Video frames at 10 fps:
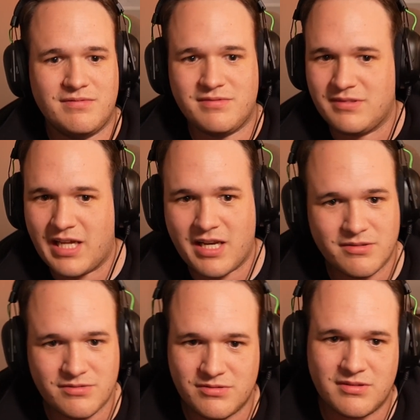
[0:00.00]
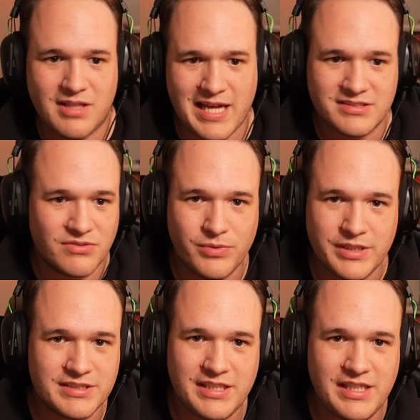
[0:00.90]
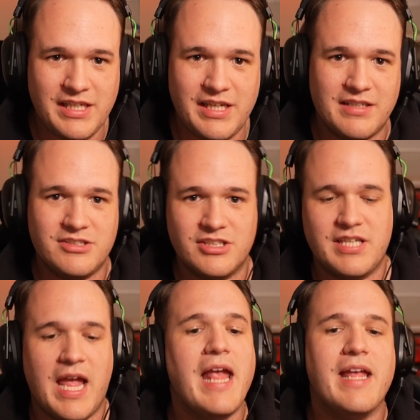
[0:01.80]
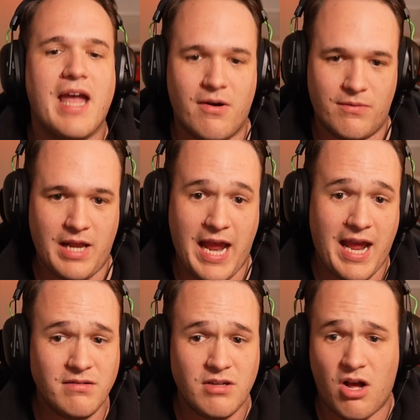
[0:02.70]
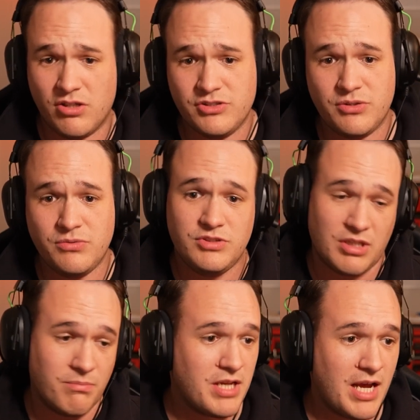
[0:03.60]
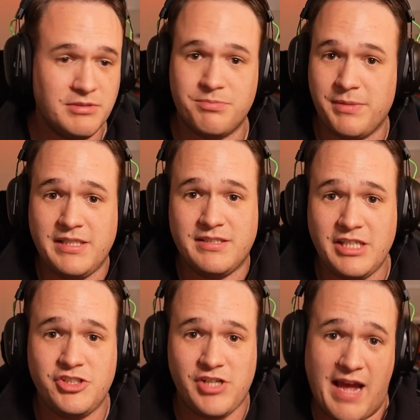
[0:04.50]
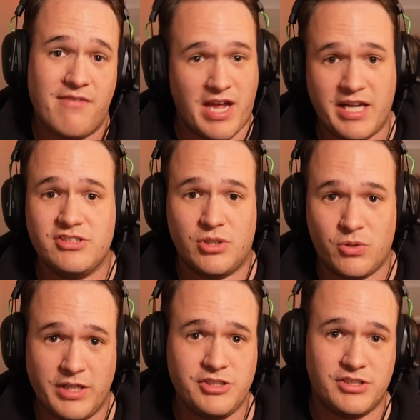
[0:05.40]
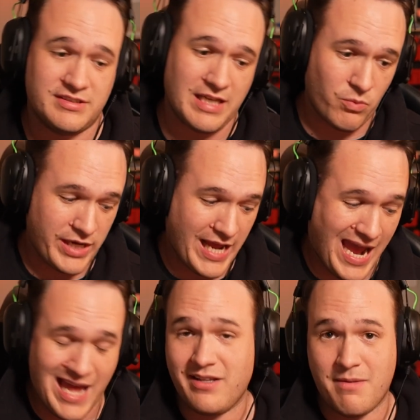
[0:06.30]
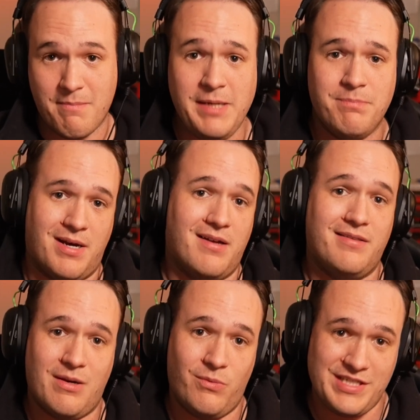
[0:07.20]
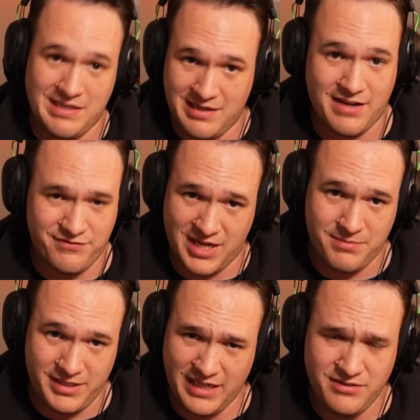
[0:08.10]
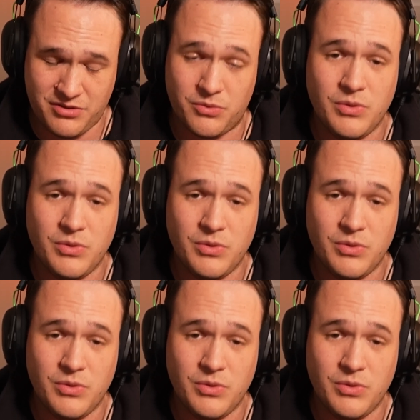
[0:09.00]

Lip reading: get a glass of whiskey, and just hang out. And also, sometimes me and Deji have extra questions that we had in the main pod that we didn't have time to get to.